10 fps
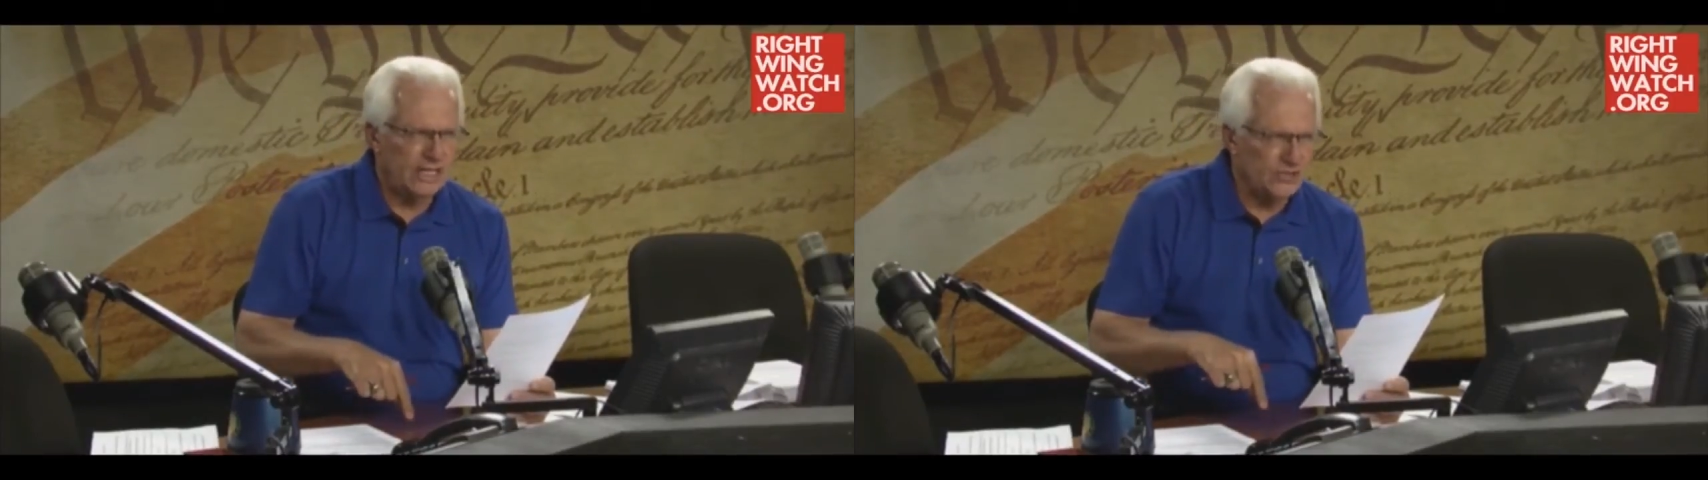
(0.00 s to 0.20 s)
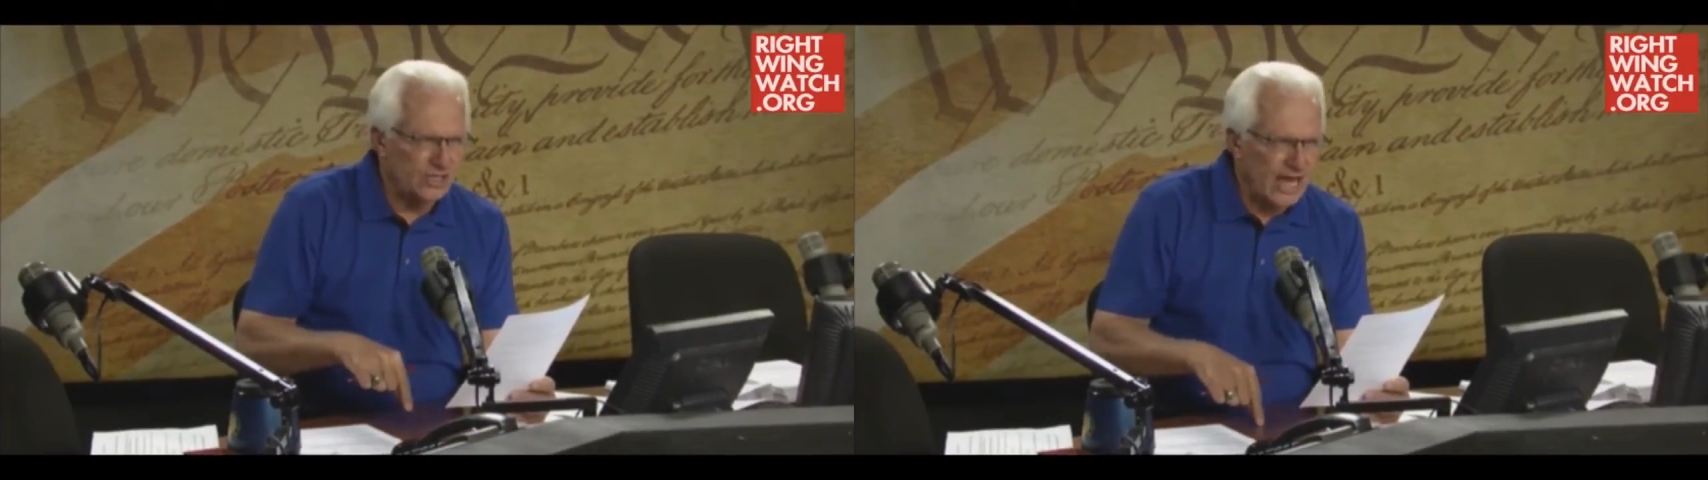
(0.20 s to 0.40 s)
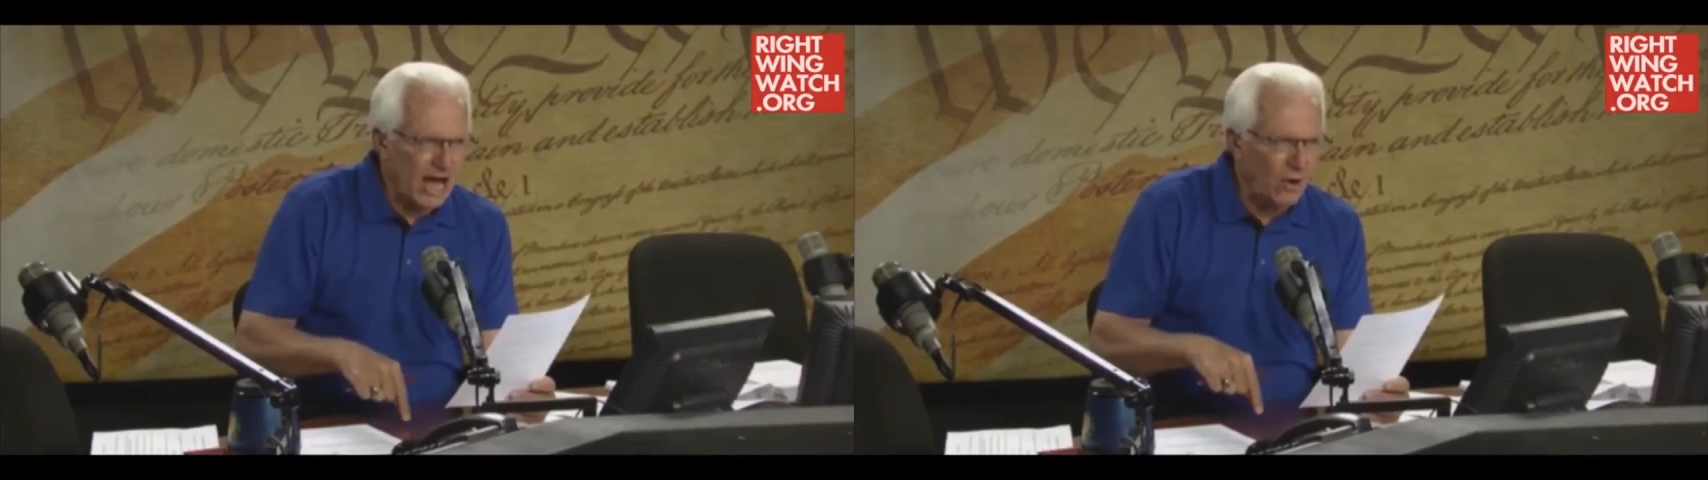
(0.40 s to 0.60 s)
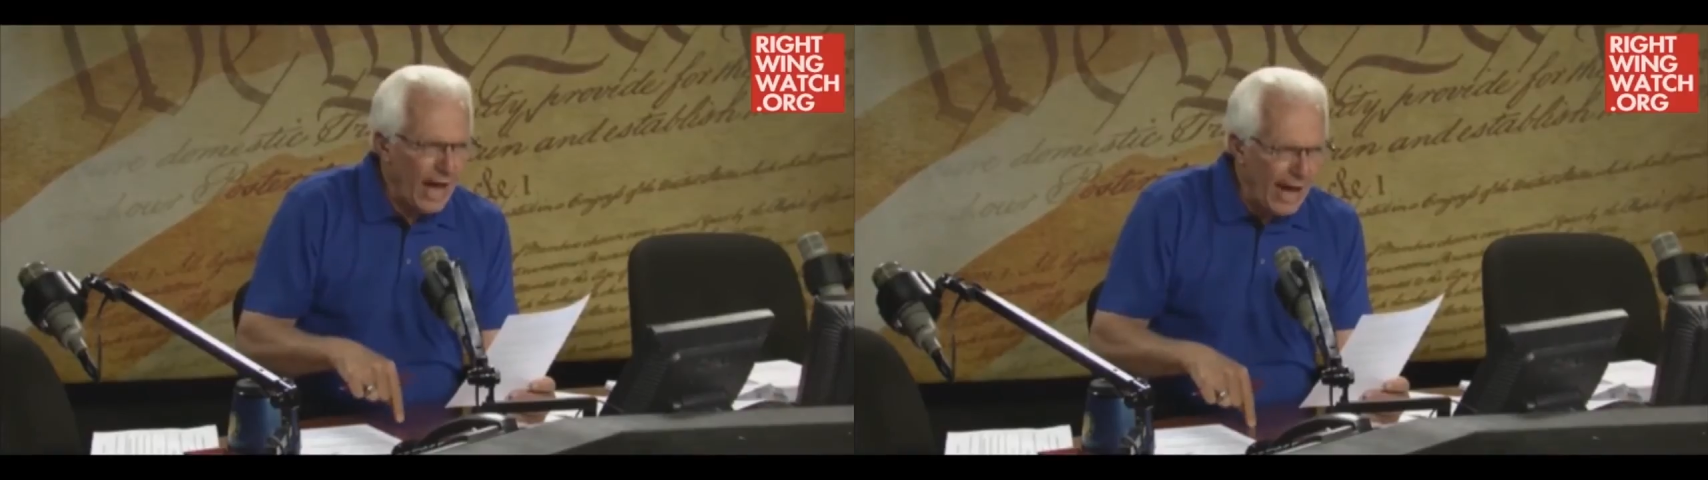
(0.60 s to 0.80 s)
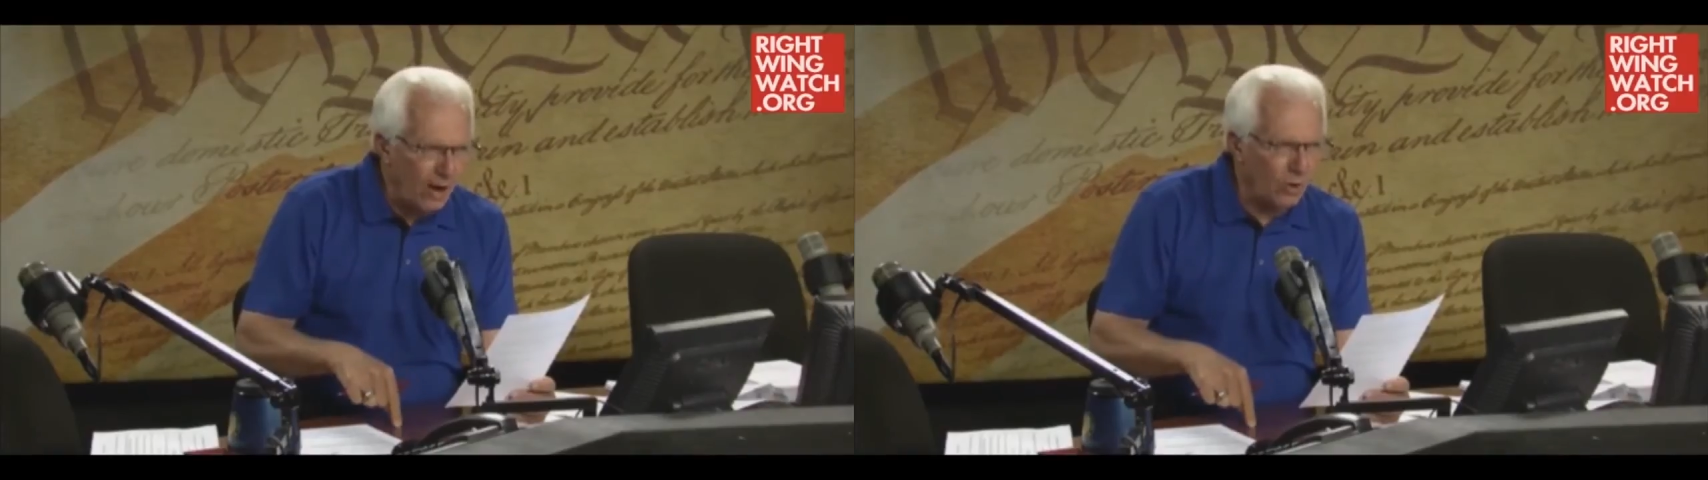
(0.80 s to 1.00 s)
is now
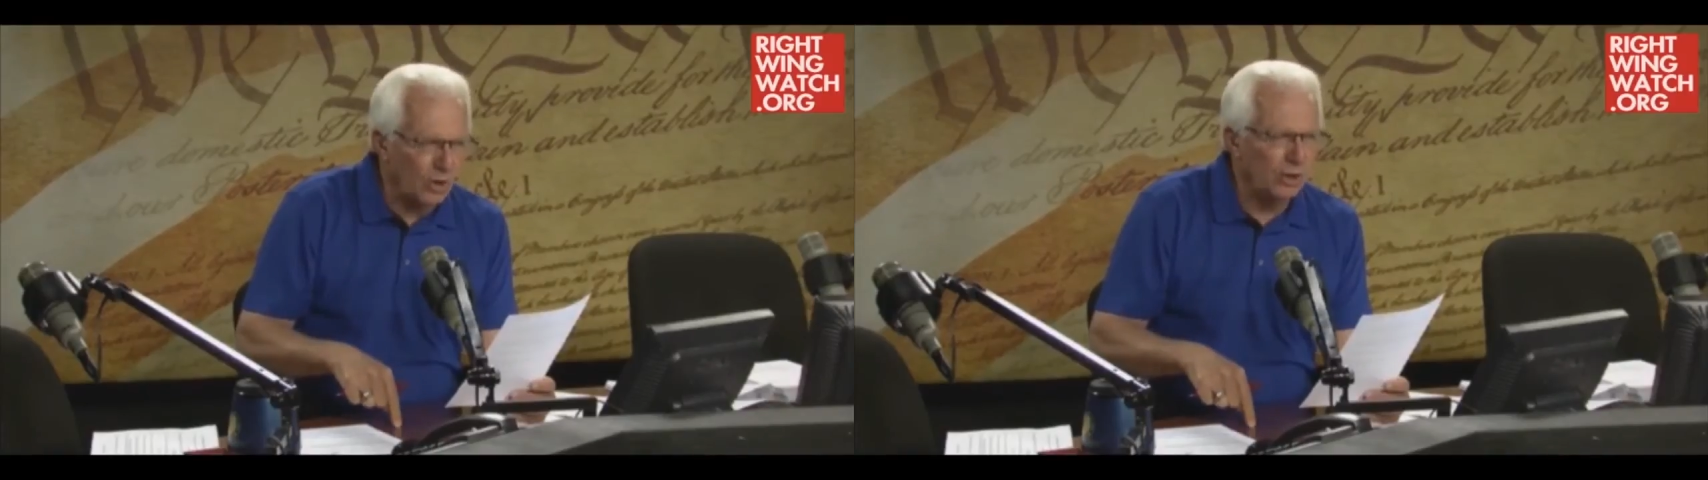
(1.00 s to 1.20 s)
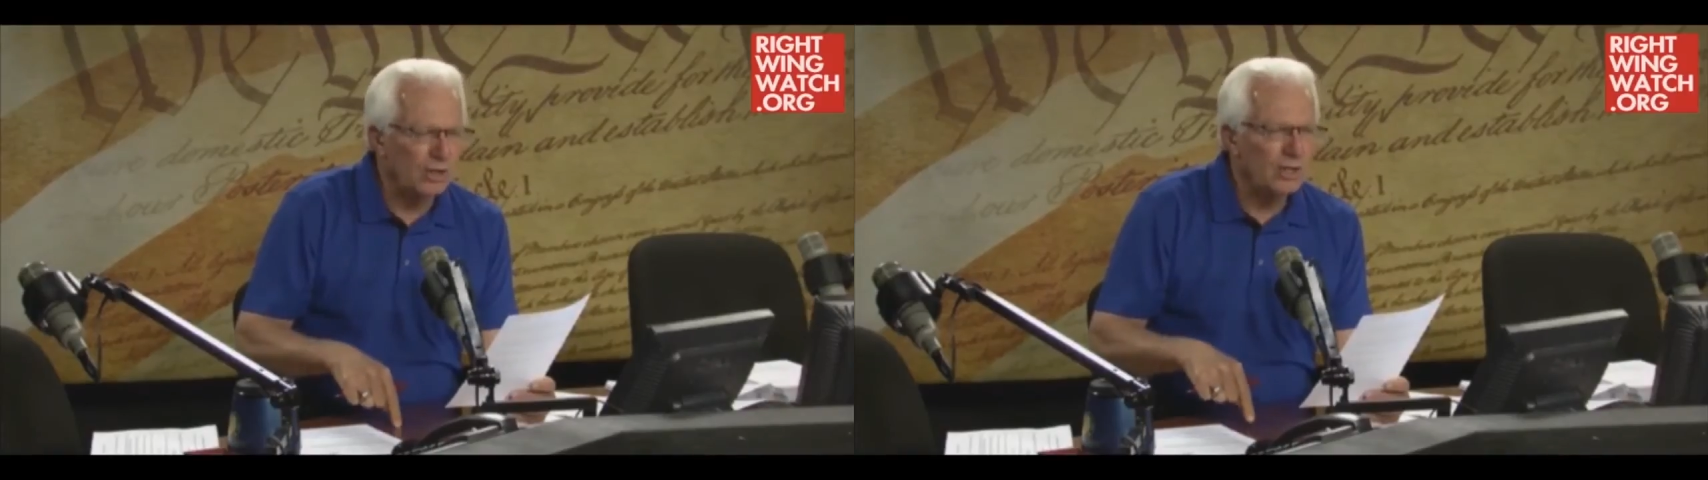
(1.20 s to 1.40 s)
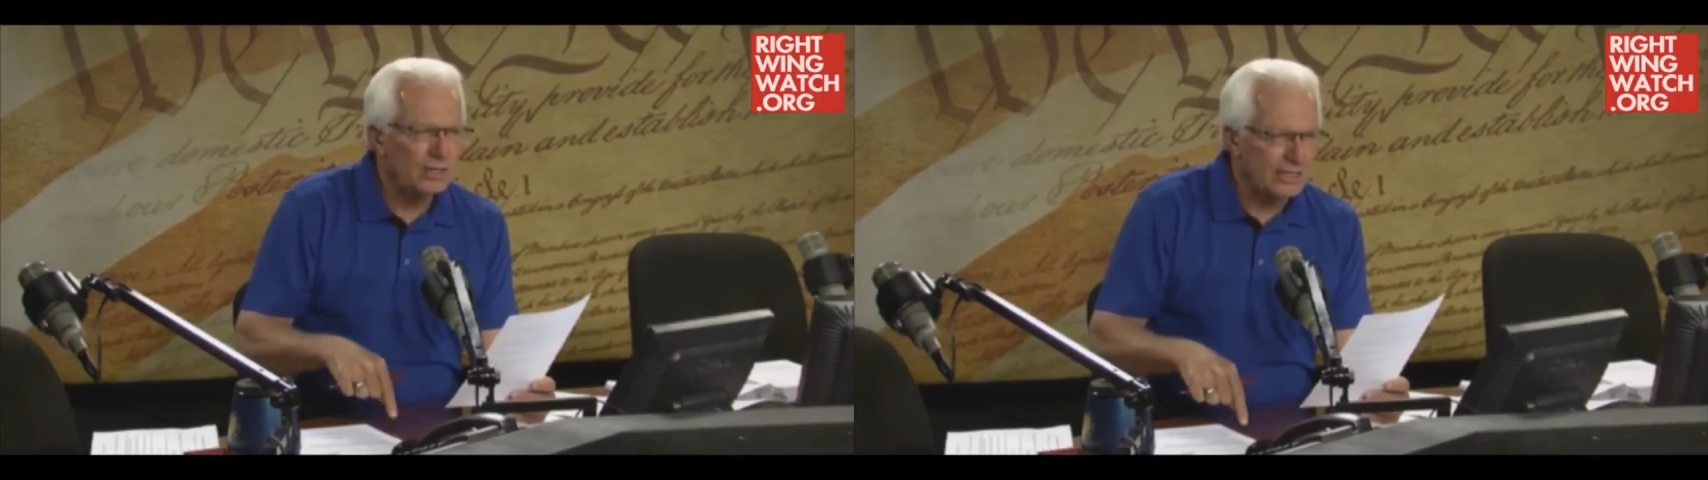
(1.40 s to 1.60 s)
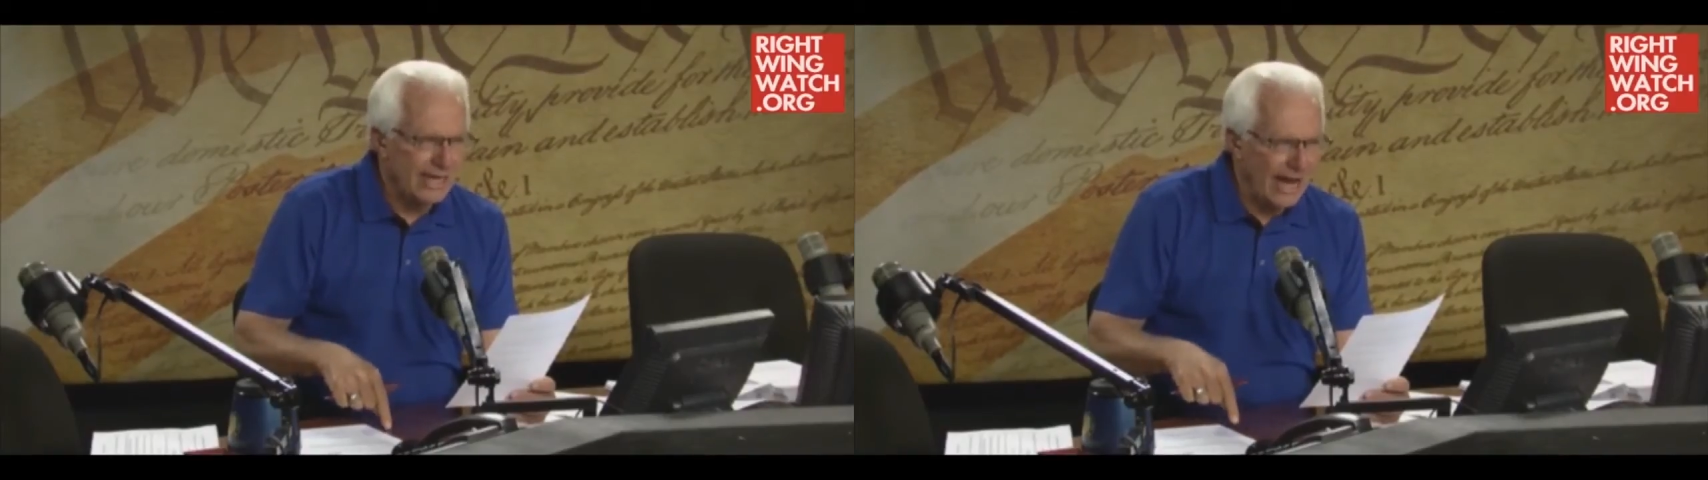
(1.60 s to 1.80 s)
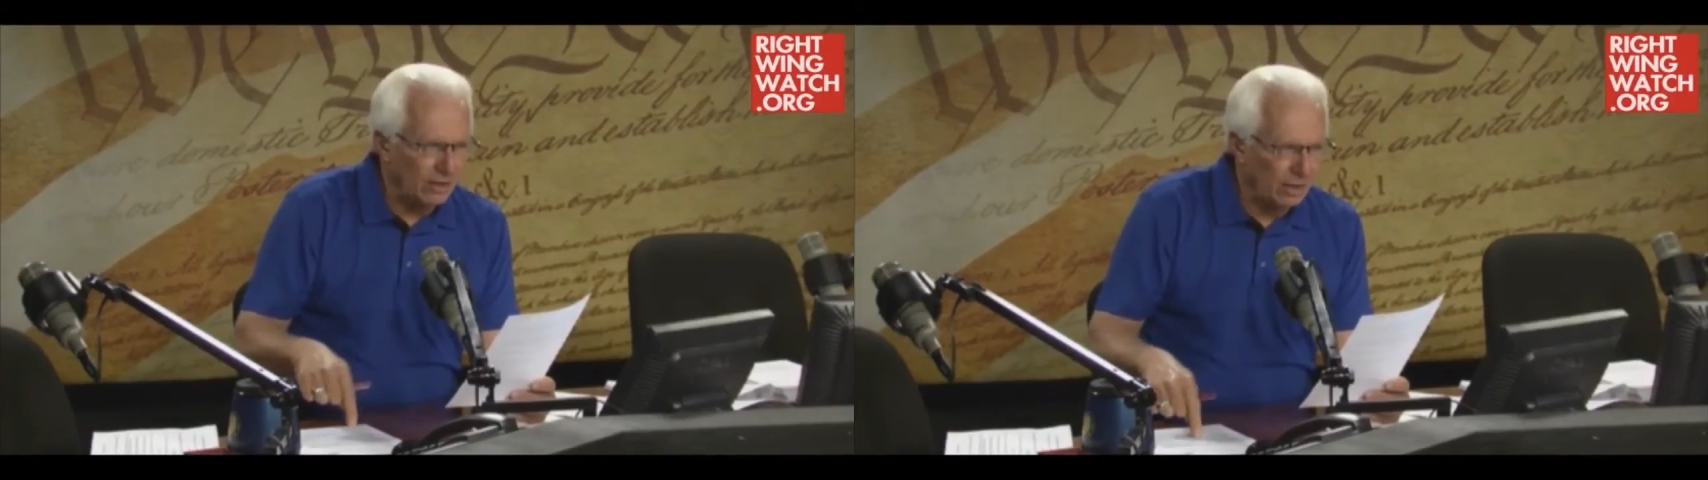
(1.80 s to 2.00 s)
our
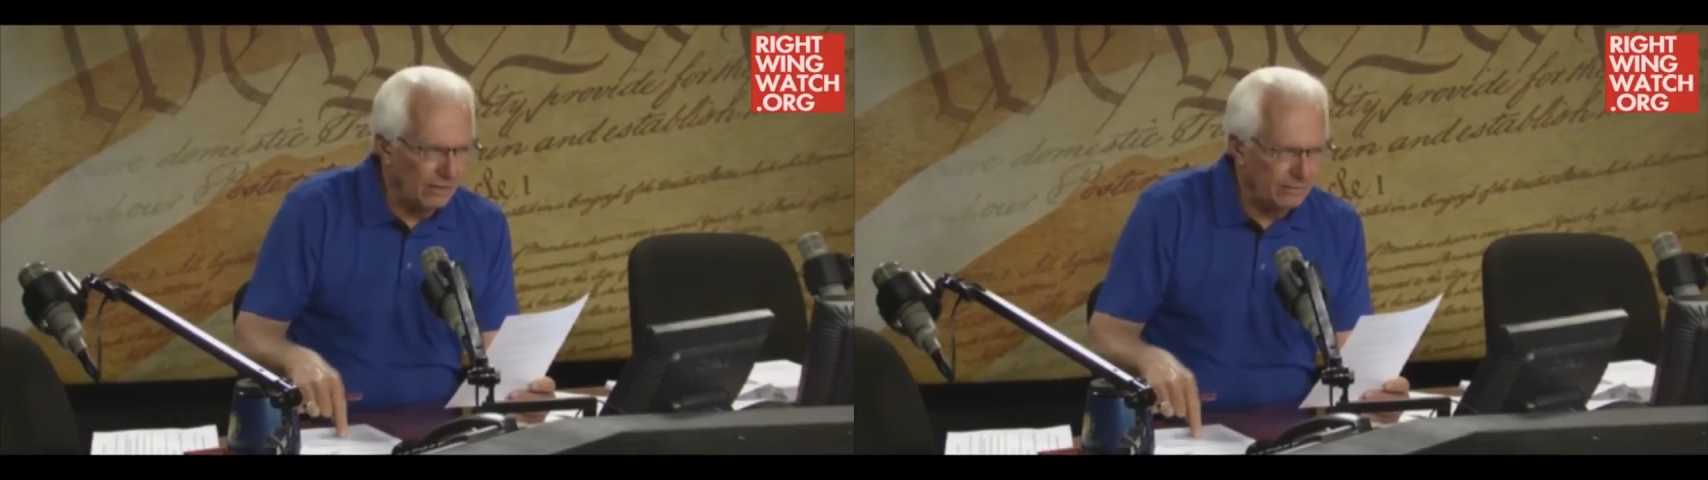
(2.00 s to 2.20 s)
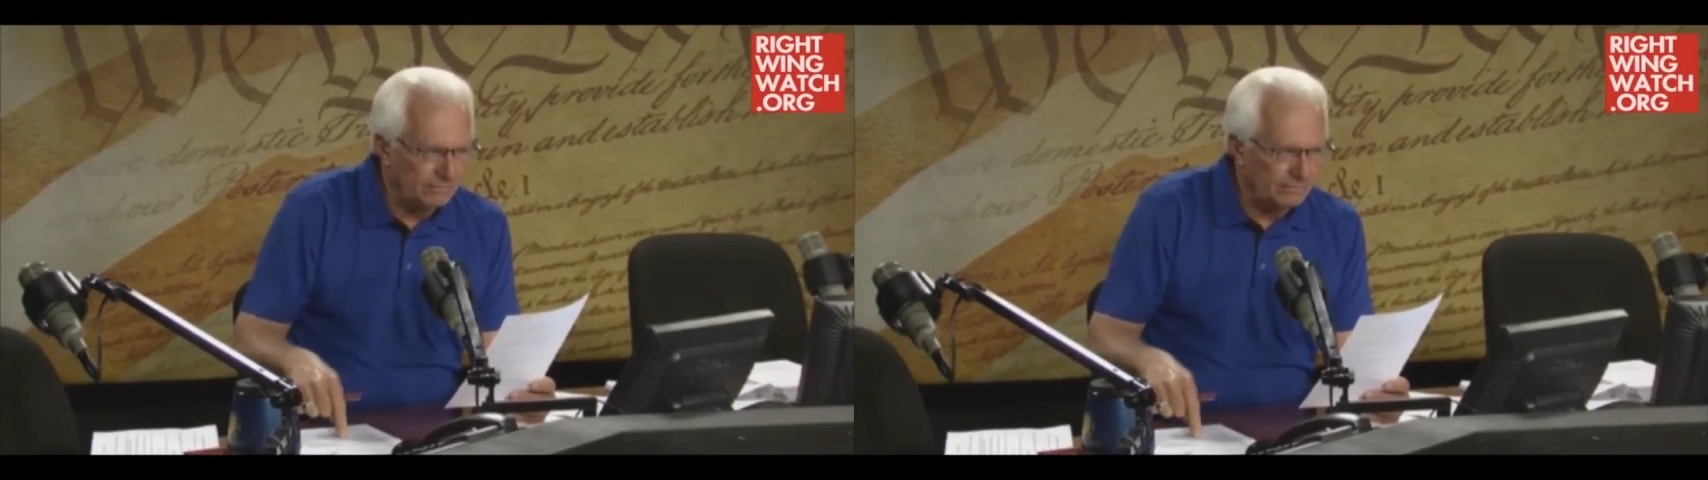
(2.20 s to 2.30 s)
9/11.